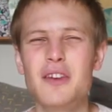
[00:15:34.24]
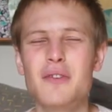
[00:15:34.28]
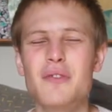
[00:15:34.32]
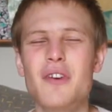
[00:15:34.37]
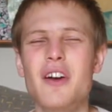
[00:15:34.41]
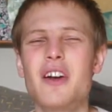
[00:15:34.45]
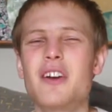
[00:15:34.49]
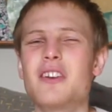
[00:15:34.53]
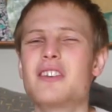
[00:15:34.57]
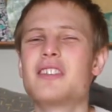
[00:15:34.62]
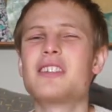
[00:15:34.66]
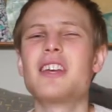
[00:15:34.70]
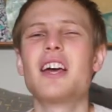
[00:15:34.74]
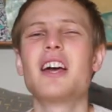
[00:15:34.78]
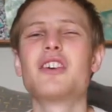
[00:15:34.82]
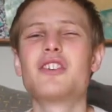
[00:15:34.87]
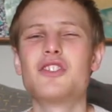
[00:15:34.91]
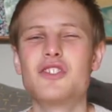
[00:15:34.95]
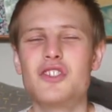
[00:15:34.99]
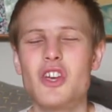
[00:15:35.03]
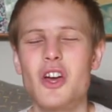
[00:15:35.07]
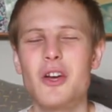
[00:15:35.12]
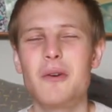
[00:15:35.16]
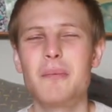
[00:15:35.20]
you folks
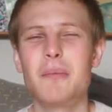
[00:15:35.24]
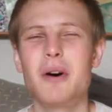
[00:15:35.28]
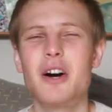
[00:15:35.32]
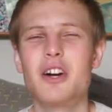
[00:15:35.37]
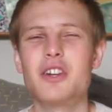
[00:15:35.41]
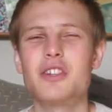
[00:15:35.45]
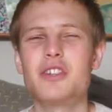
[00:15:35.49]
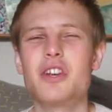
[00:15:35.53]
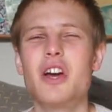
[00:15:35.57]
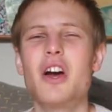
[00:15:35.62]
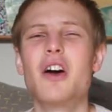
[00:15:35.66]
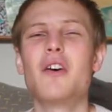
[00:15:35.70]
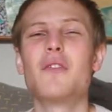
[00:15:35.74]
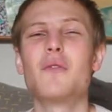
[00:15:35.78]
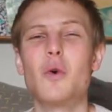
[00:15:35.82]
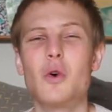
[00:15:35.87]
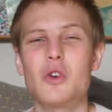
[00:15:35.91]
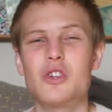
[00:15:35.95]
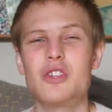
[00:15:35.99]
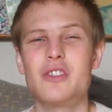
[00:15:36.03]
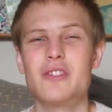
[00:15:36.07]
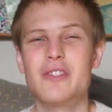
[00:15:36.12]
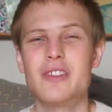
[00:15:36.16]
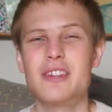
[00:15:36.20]
so much for
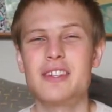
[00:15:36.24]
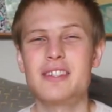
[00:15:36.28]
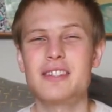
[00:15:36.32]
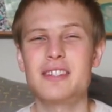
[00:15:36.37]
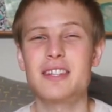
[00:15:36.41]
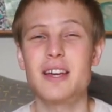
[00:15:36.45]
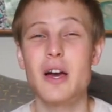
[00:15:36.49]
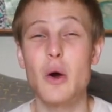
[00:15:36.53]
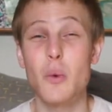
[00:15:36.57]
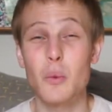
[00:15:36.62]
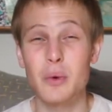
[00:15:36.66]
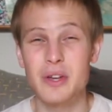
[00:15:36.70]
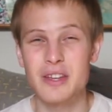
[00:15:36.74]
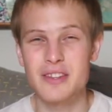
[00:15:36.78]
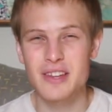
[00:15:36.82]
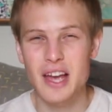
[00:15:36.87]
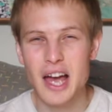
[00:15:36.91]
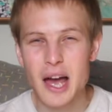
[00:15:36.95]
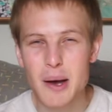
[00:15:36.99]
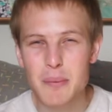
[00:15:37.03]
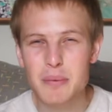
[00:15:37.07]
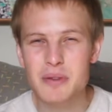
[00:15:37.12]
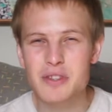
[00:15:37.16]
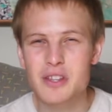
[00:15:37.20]
watching this week's
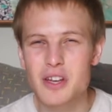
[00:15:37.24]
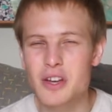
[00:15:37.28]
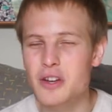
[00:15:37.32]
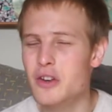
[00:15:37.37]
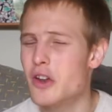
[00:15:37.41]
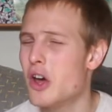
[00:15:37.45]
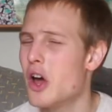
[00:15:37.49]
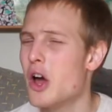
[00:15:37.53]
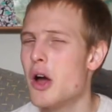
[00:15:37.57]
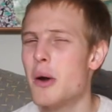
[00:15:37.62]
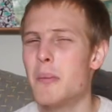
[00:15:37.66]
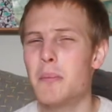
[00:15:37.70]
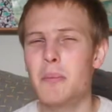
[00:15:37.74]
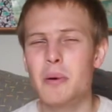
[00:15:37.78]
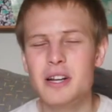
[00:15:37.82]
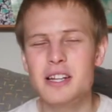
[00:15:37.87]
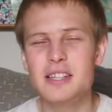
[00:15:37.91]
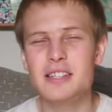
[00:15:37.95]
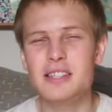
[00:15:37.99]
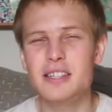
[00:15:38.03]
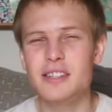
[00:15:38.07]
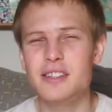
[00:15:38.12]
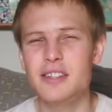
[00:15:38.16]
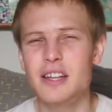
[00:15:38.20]
episode. Pretty
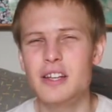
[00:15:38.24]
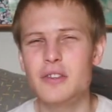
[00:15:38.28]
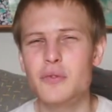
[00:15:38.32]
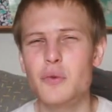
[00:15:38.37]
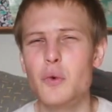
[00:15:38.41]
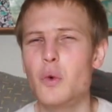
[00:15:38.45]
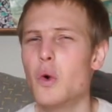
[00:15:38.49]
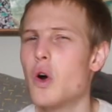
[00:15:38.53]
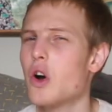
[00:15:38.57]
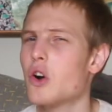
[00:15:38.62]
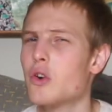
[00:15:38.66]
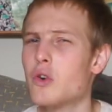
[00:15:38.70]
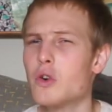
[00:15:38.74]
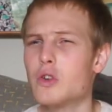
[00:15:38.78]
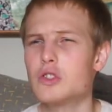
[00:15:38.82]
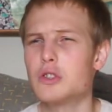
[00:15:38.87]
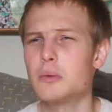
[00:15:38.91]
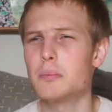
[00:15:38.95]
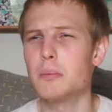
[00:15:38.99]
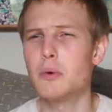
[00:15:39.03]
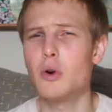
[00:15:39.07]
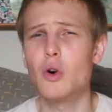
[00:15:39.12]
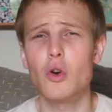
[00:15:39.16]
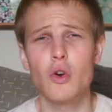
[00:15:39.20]
successful across
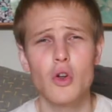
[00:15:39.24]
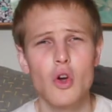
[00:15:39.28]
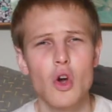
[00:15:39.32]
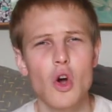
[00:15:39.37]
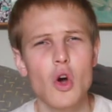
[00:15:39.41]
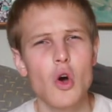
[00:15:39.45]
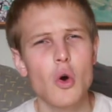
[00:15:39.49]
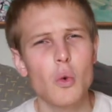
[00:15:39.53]
the board.